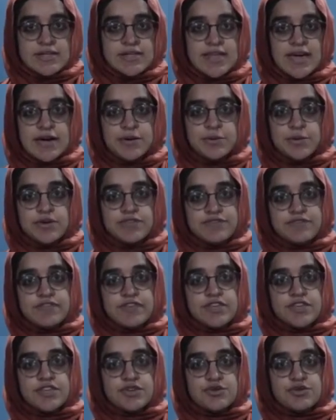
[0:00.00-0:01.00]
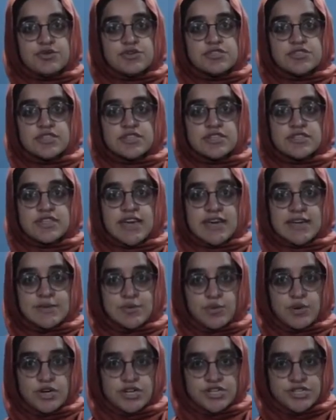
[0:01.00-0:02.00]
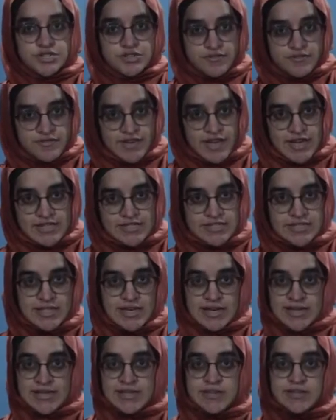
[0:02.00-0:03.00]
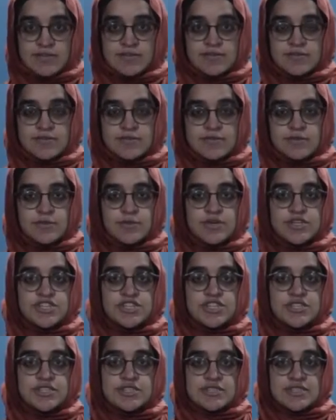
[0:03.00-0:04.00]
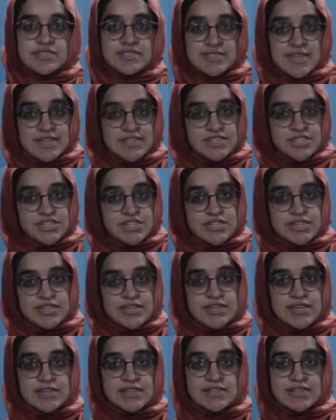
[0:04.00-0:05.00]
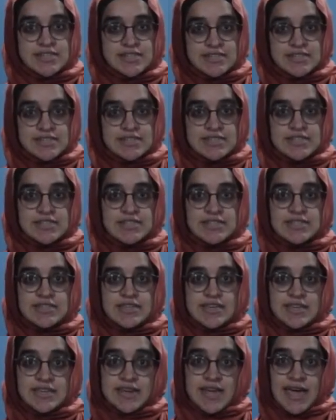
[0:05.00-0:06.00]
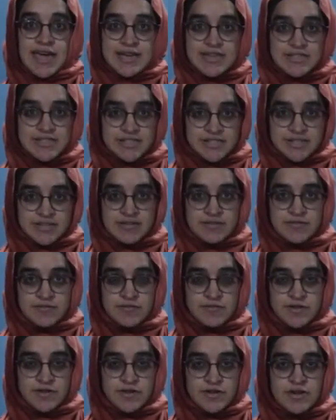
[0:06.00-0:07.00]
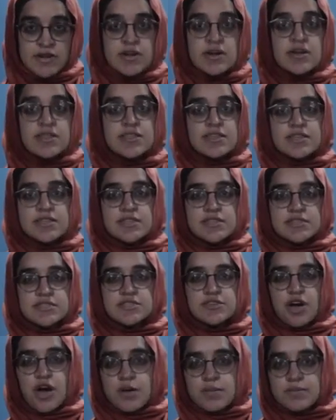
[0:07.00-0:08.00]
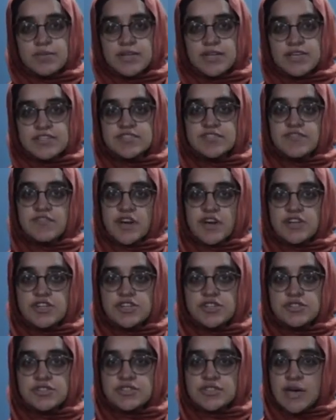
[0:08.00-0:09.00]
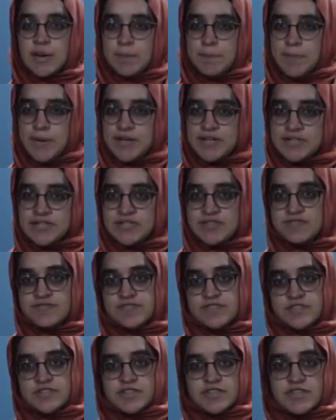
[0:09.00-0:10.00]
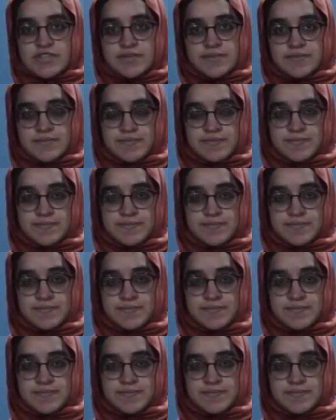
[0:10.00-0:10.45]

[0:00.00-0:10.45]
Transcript: Now, if we use a dead version of Cas9, which is essentially catalytically inactive, then this complex functions a bit differently.